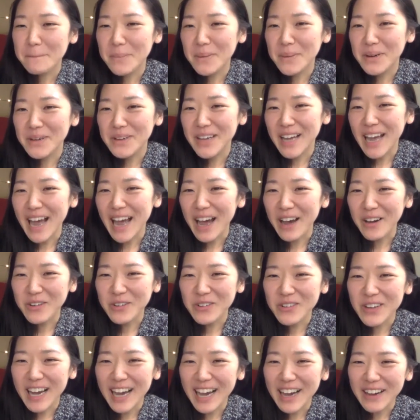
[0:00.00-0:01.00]
but
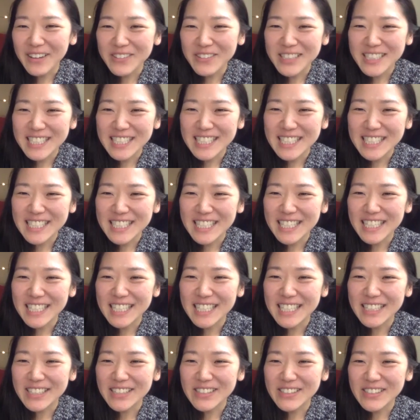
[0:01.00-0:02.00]
how how it's seen
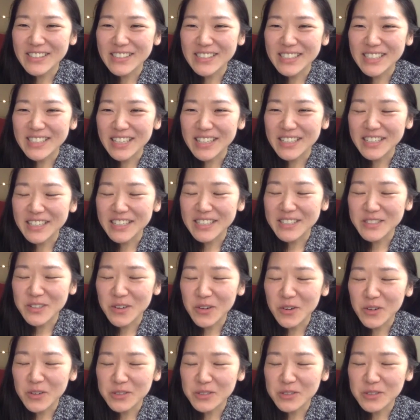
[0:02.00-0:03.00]
here is like it's
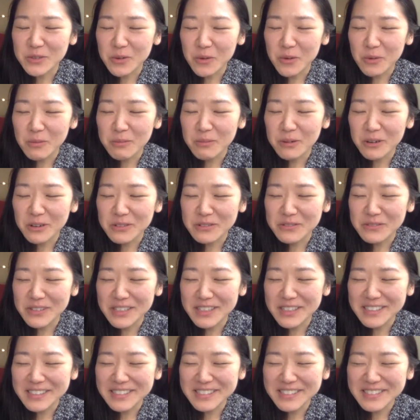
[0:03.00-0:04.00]
all so
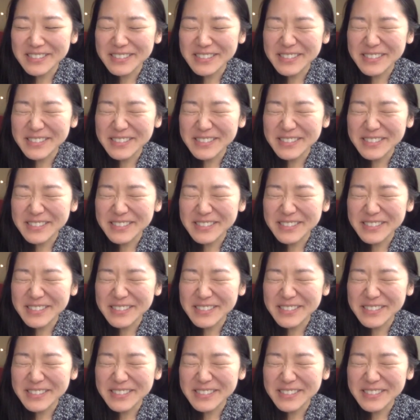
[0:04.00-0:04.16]
perfect